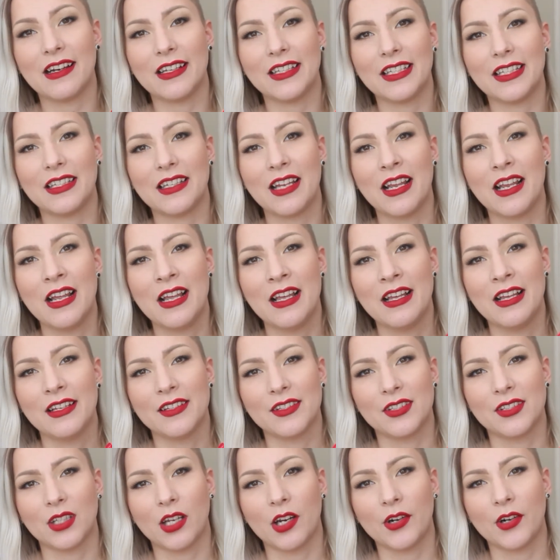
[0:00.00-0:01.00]
I did
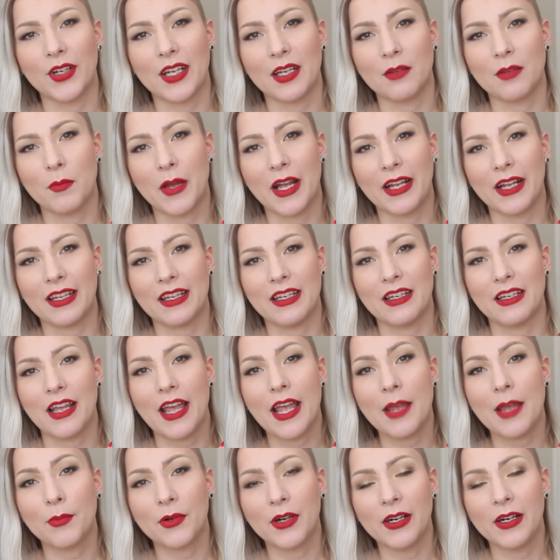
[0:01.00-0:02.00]
start it back in
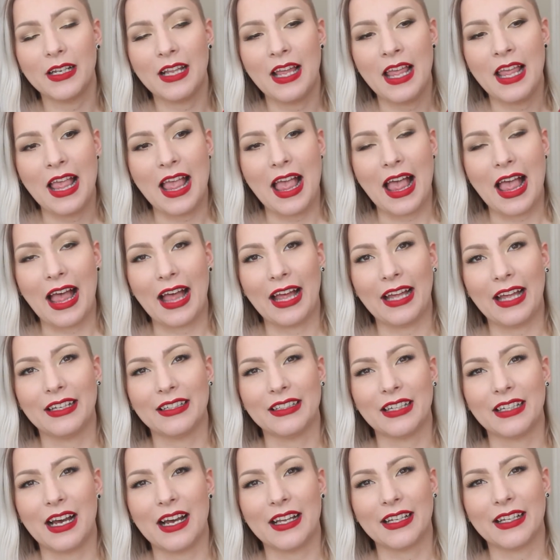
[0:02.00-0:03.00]
April,
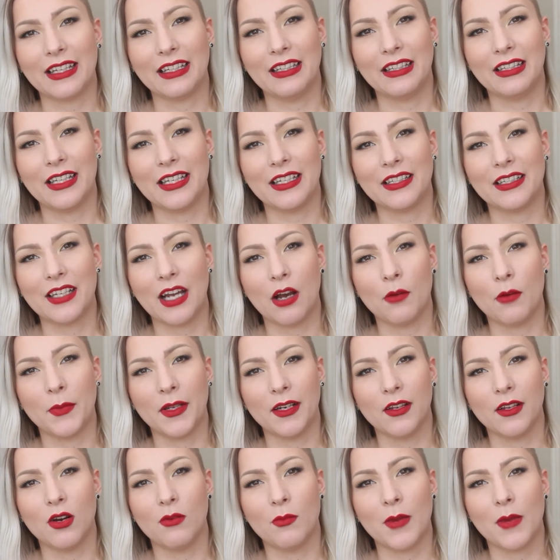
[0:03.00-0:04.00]
and I can link down
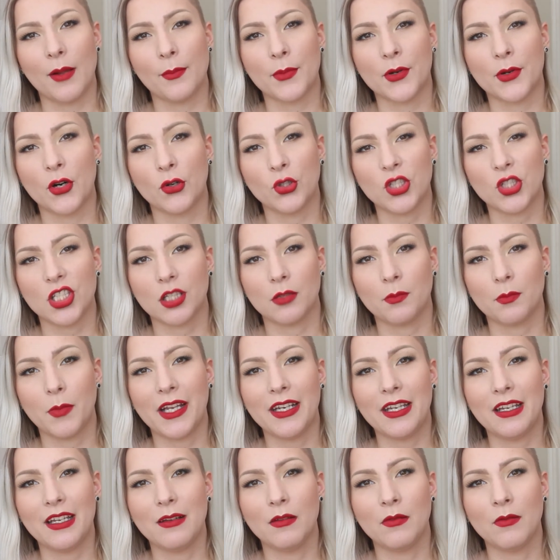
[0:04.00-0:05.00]
below my project
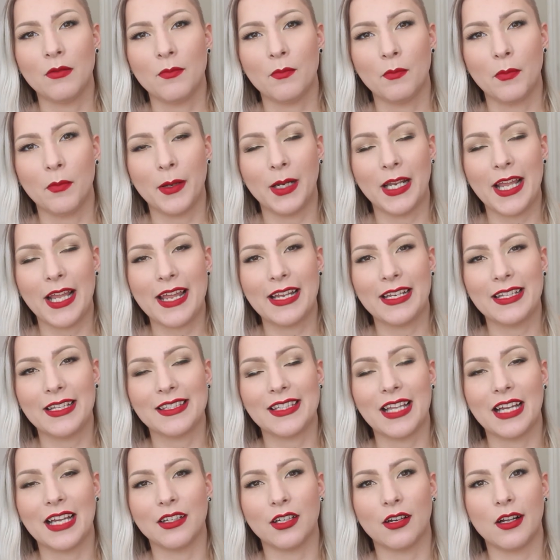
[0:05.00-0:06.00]
panning playlist
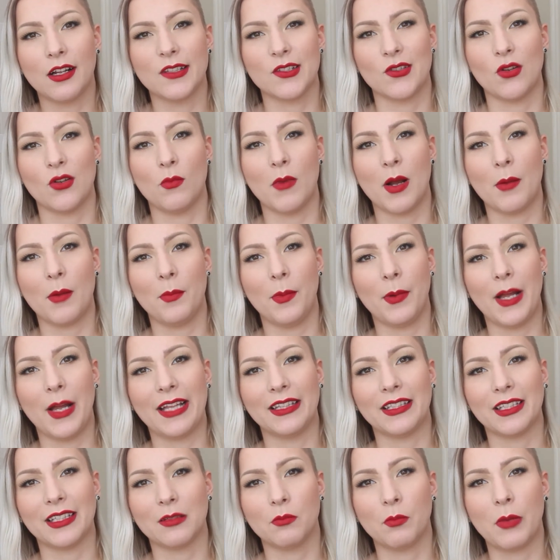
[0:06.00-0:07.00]
and also my
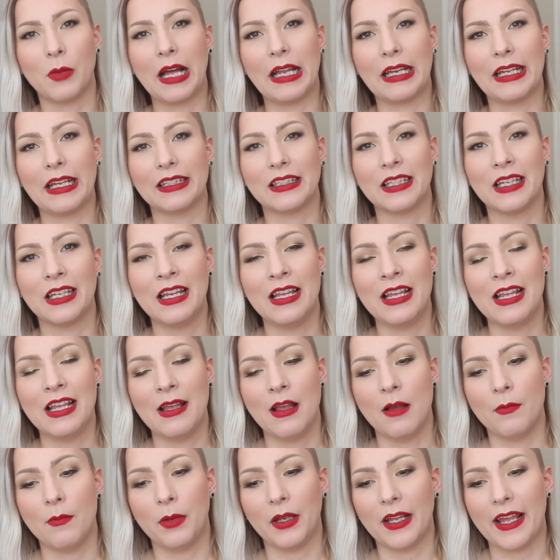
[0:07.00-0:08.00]
Pantat palette
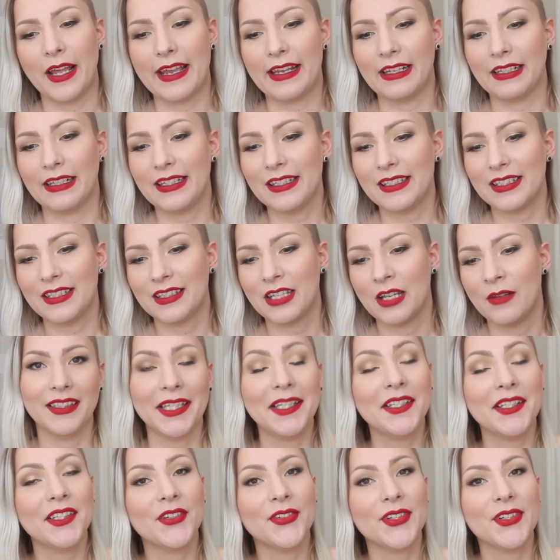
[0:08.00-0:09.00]
playlist.
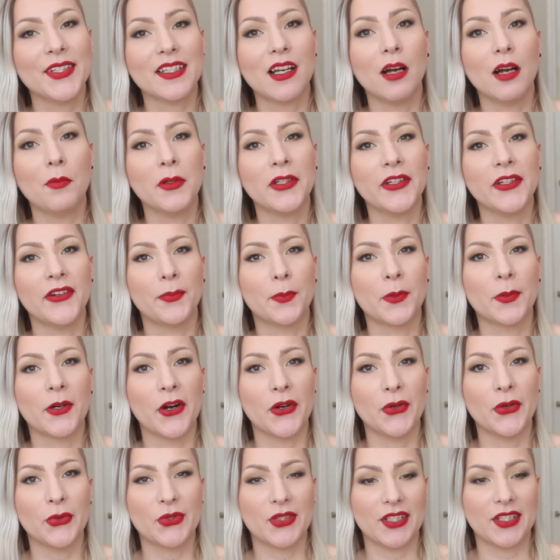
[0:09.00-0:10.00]
Then there is a couple of
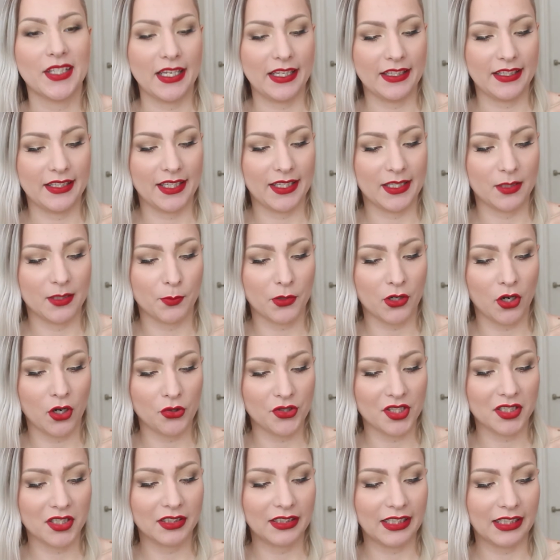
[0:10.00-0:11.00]
products in this
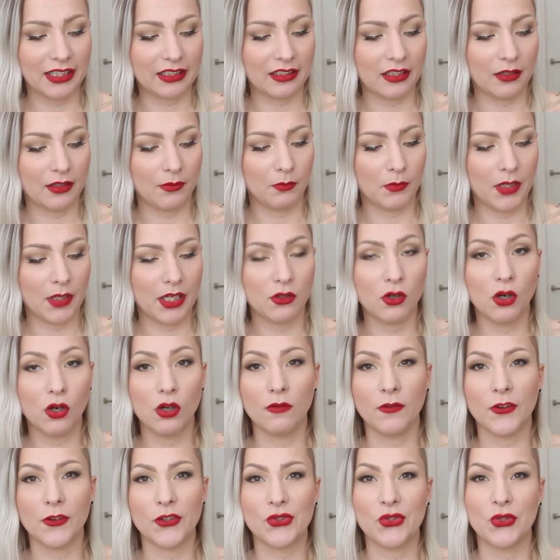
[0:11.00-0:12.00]
project that my
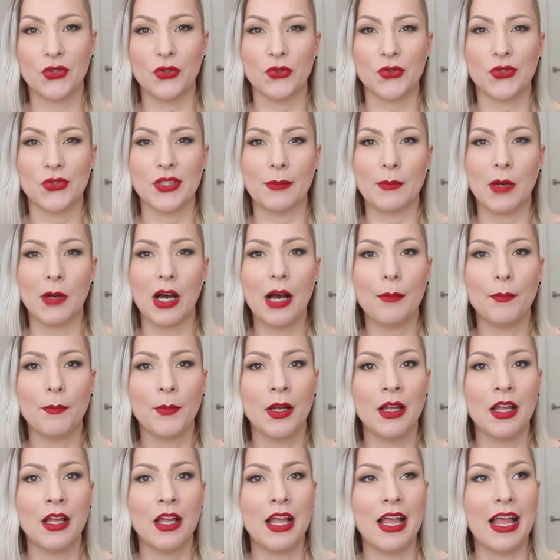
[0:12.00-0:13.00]
goal was to use them
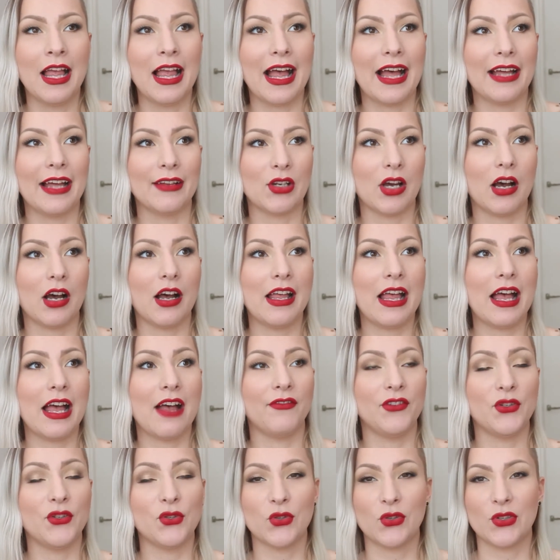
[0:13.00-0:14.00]
up, and I
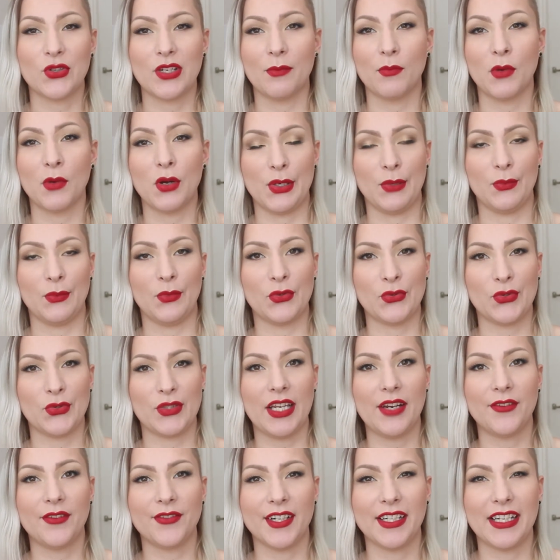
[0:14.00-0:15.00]
have used them almost
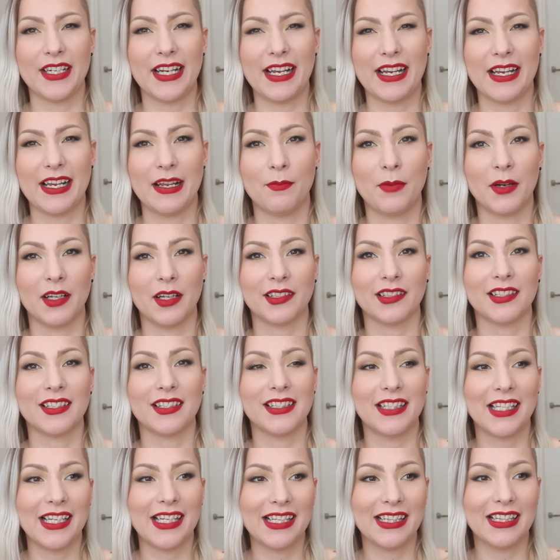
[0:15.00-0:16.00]
every day, but
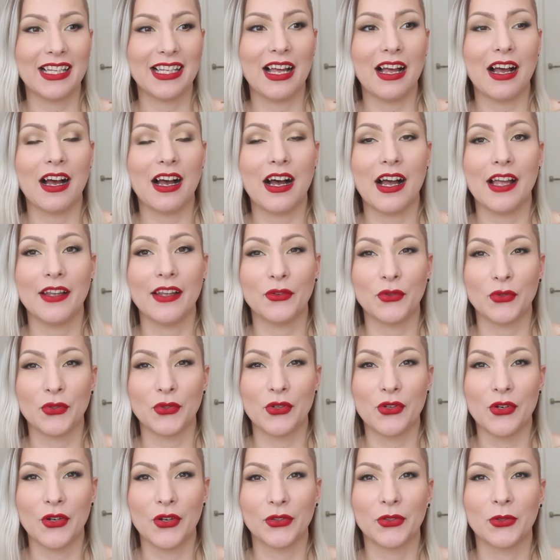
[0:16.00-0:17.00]
still I
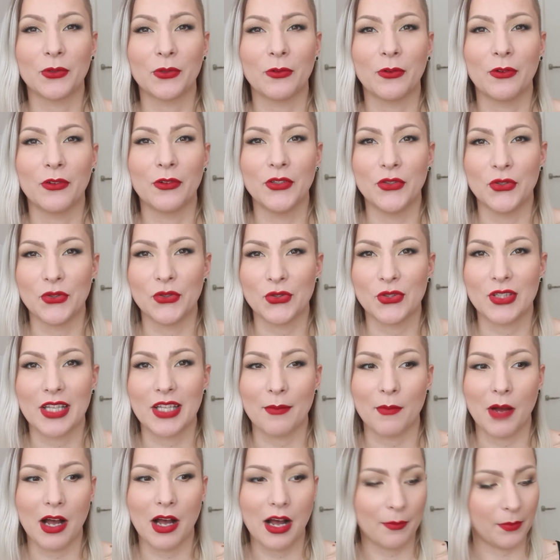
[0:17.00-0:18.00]
could not use
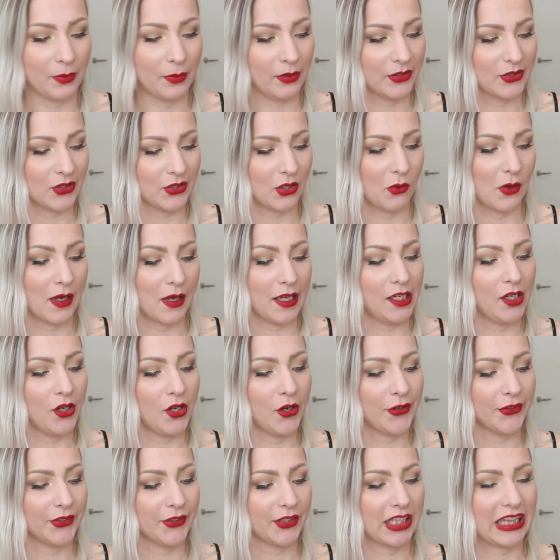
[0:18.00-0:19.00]
them up. So I
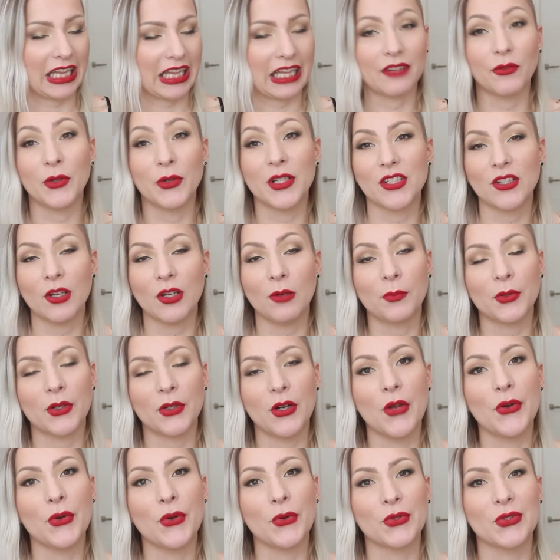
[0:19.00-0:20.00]
learned that with some
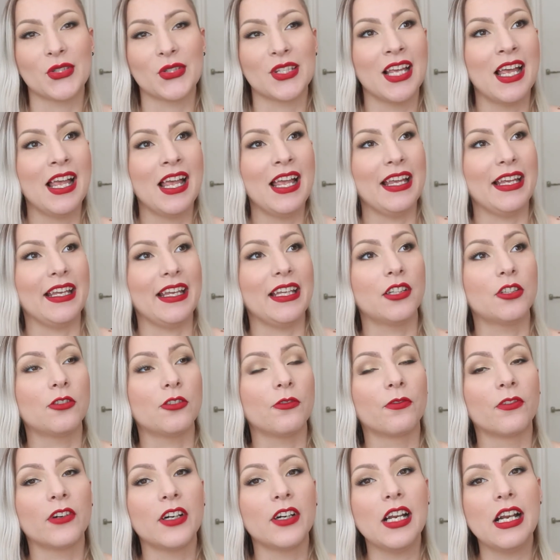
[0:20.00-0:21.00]
products it
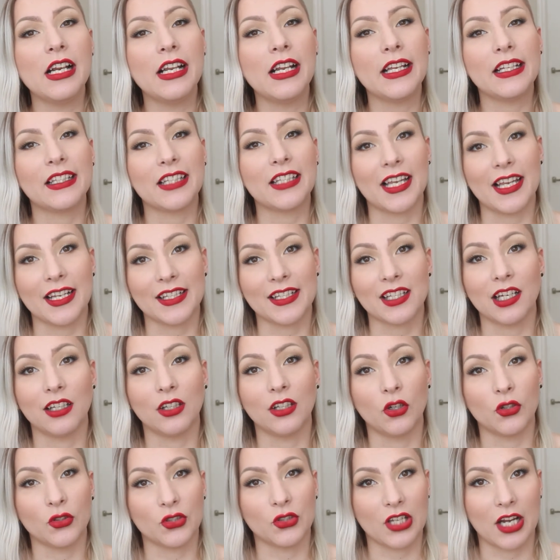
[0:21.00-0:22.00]
really takes a
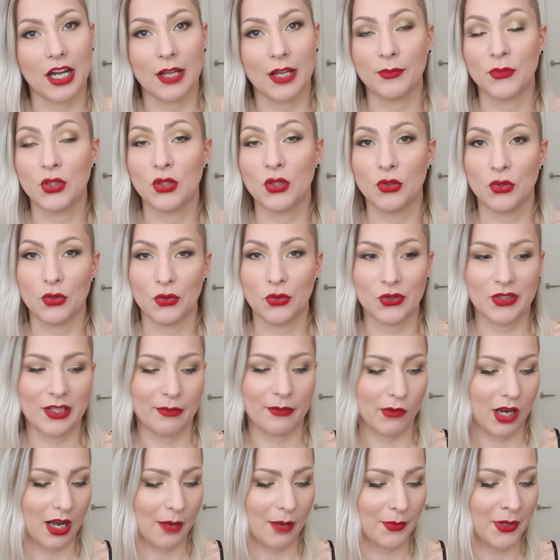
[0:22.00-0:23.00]
long time to use
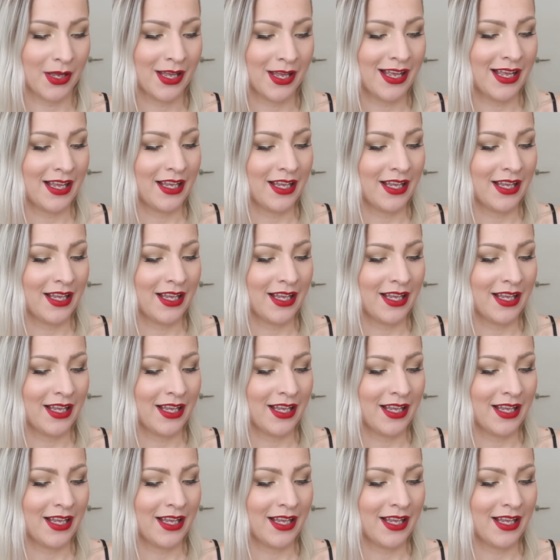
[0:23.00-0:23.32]
them up.